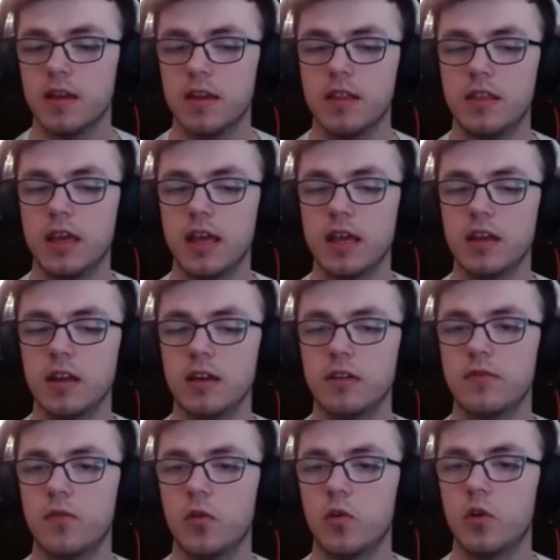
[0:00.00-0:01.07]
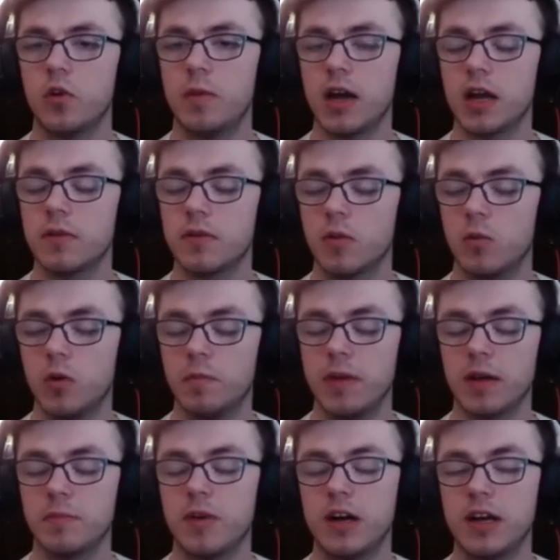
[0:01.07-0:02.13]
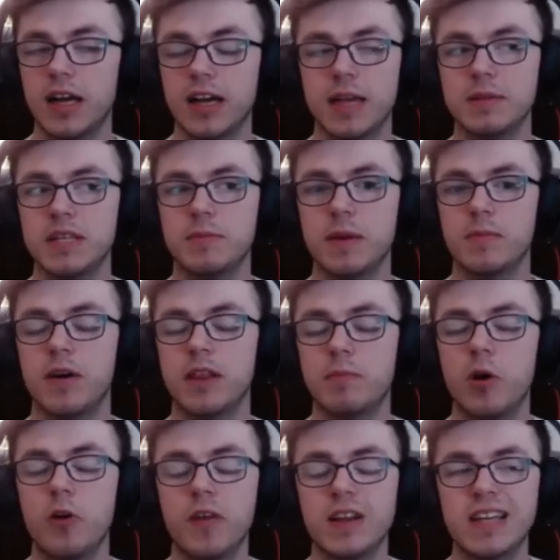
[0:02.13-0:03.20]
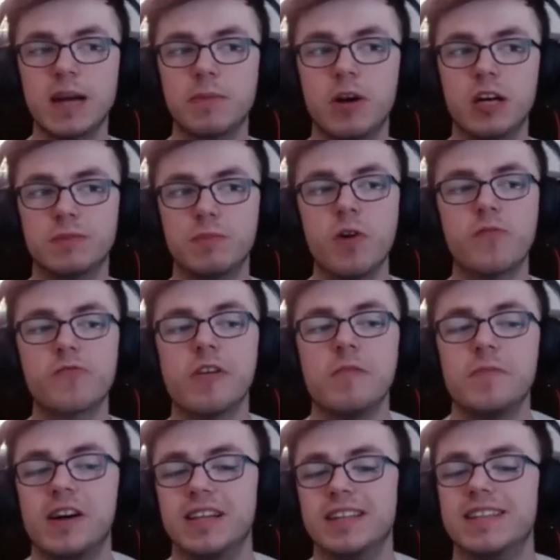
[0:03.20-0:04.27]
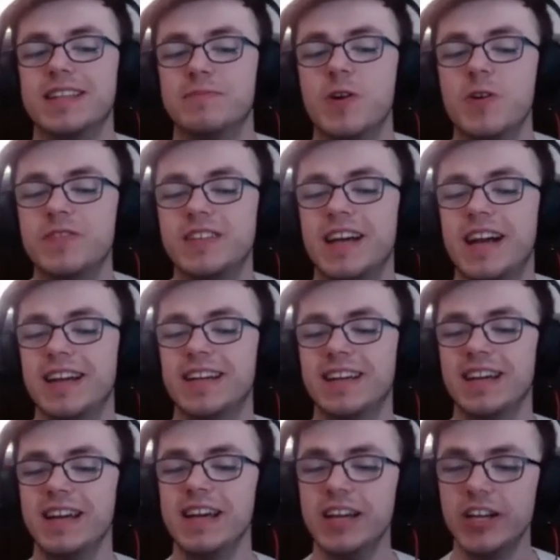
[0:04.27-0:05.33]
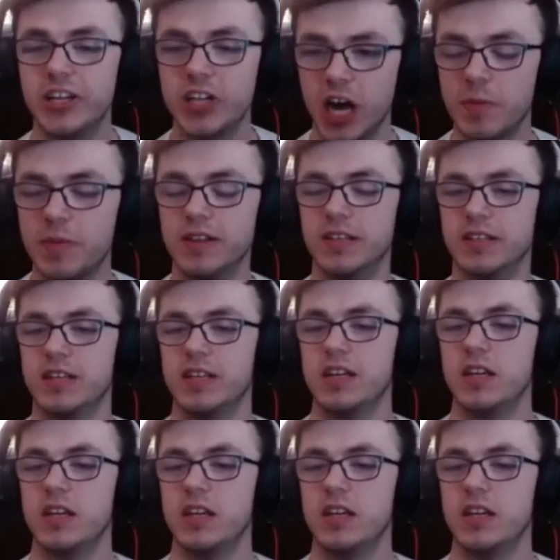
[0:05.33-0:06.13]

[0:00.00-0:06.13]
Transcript: Then for back bar, I keep saying back bar, they're both attack bars, both front bars, they're both attack. Sharpened,